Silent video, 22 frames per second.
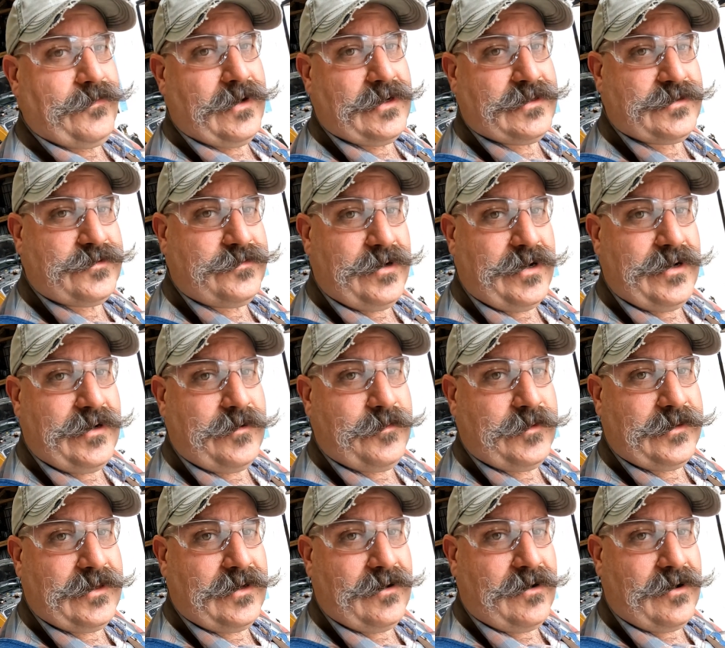frustrated
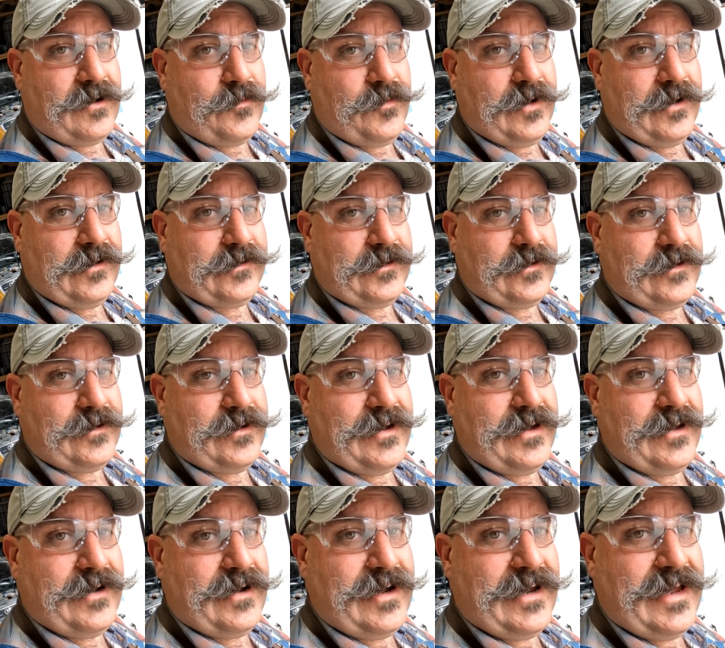with the arc welder,
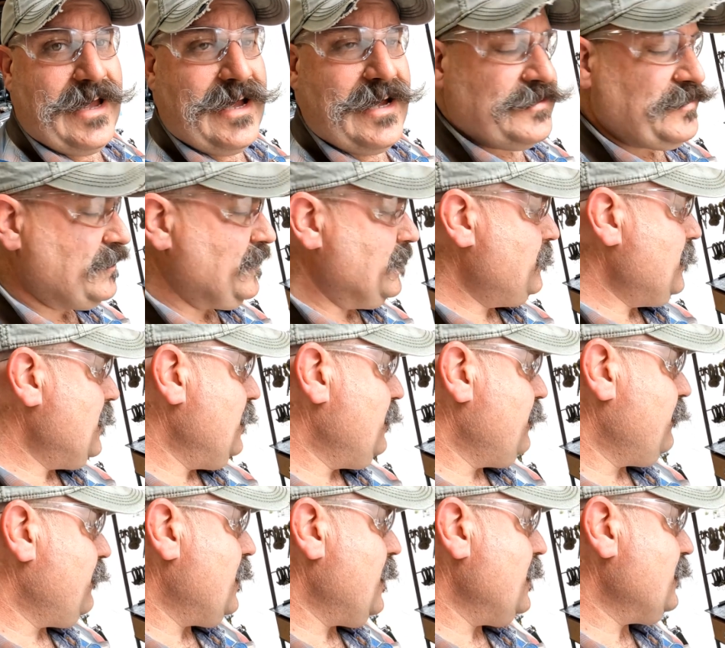and I actually made
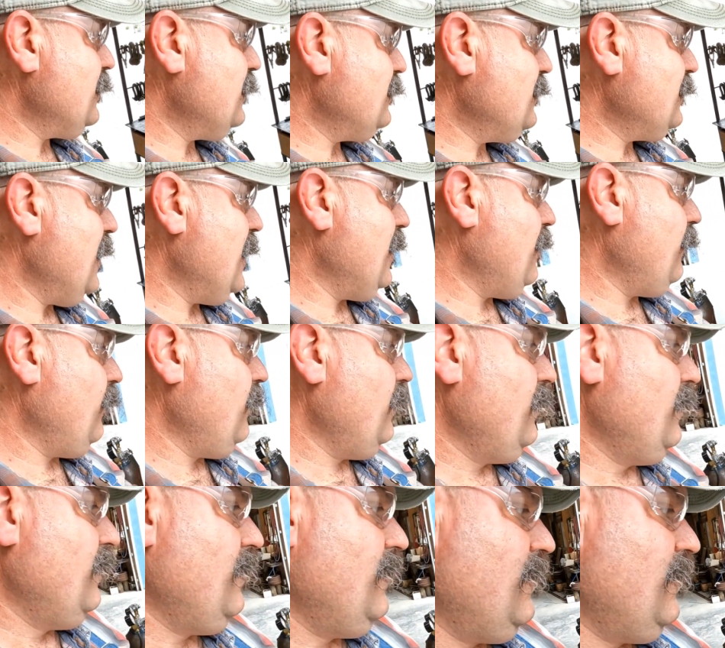a ride to town